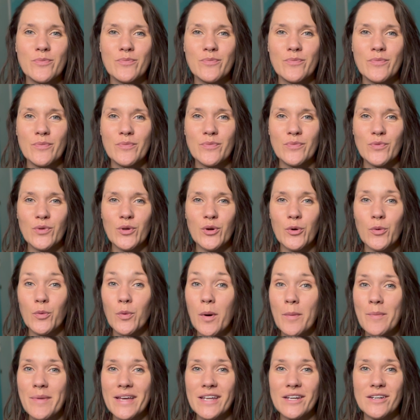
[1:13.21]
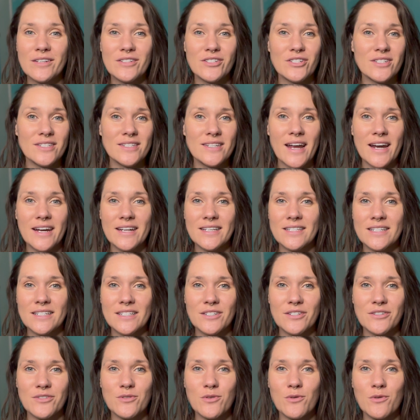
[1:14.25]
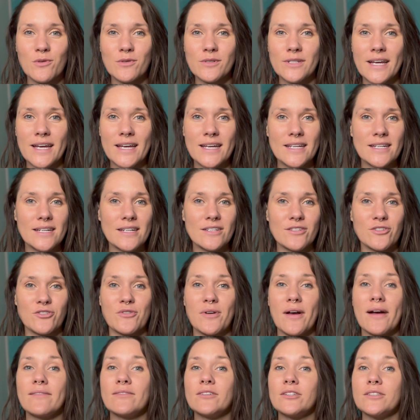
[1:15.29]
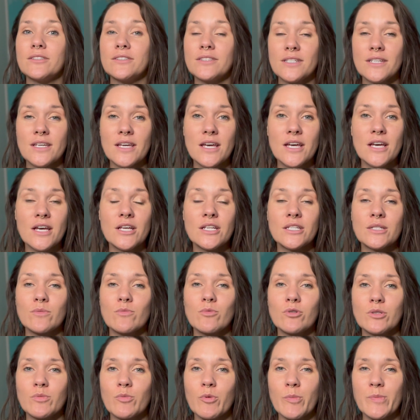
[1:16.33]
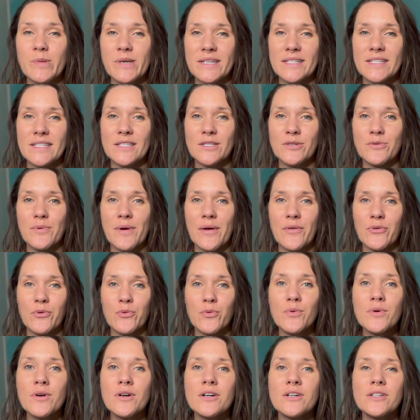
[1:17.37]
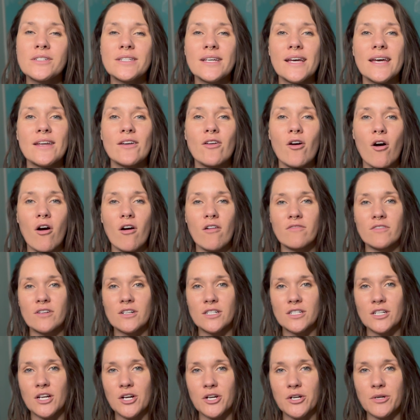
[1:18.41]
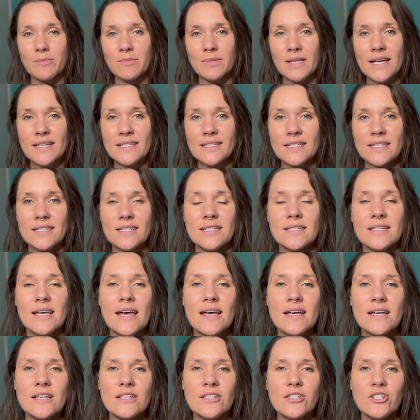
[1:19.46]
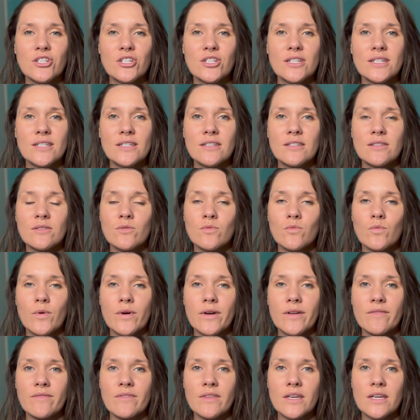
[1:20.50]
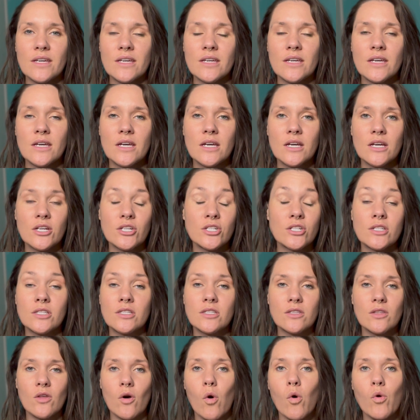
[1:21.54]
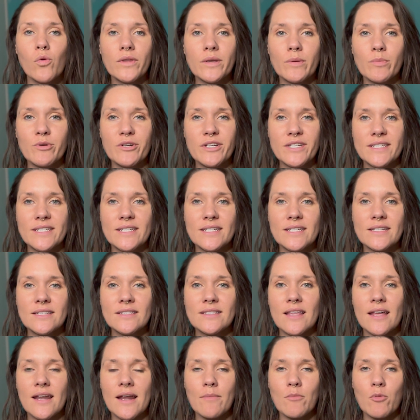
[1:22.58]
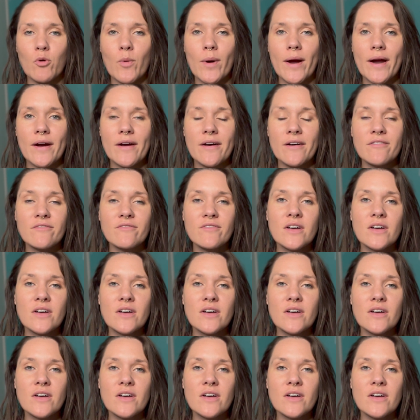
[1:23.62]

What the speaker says: little woman. She's 96 years old and has traveled to multiple places around the world and offered her blessing. And she's the only priestess that I'm aware of